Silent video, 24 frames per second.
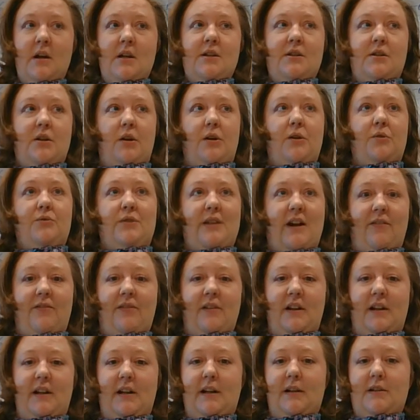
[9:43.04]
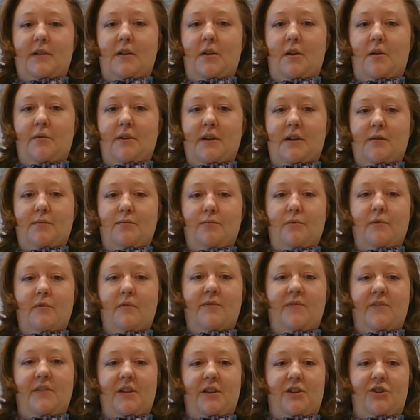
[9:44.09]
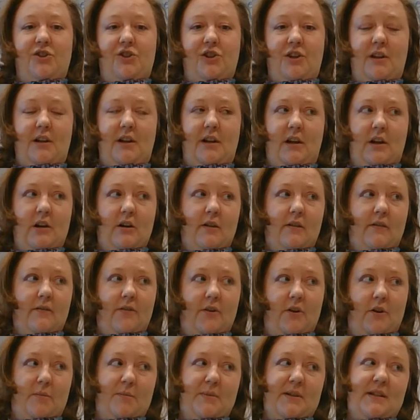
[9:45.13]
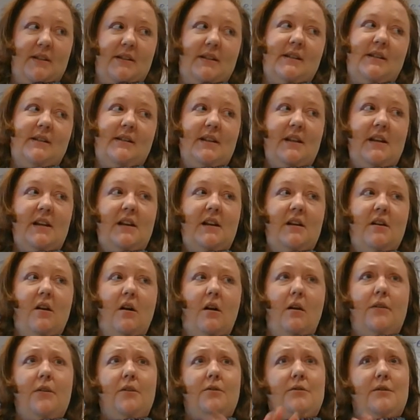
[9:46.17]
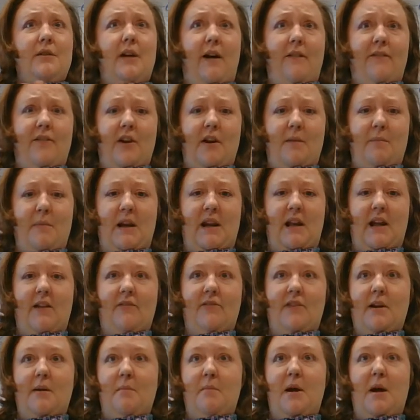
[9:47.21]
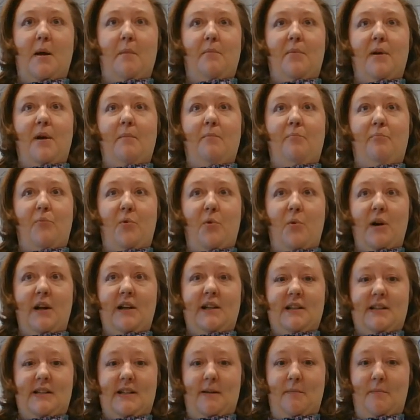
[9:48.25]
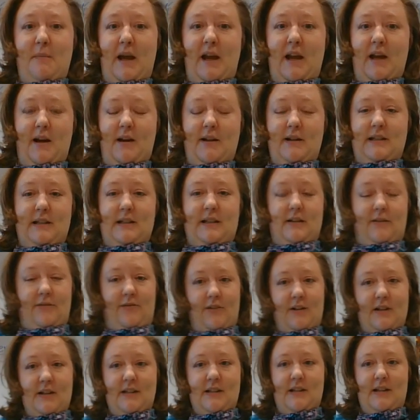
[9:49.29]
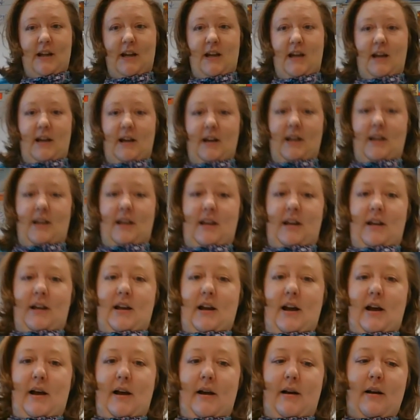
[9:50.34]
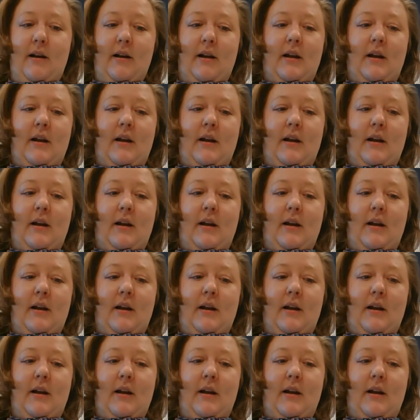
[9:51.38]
so you definitely need to know this rule for the GER verbs. CER, there's not very many of them, but boy does it make a difference in the